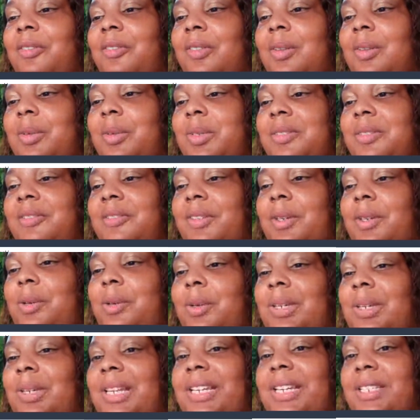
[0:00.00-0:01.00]
For those of you who
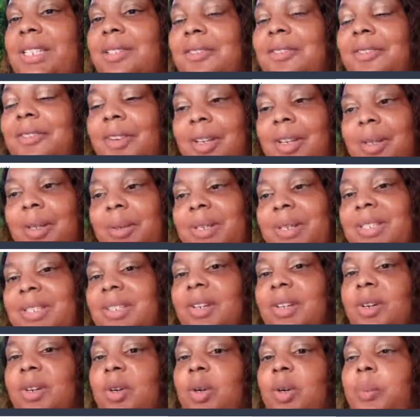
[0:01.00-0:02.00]
would like to follow us,
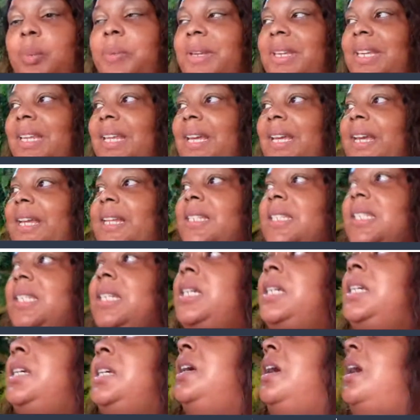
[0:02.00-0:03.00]
our open
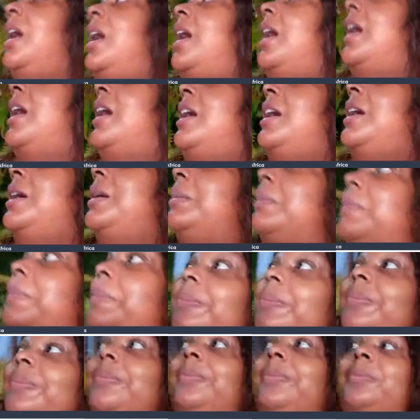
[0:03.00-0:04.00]
date,
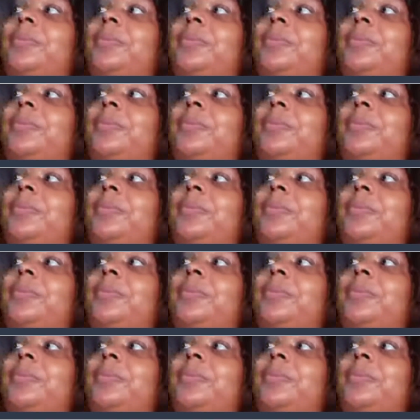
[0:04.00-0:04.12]
um,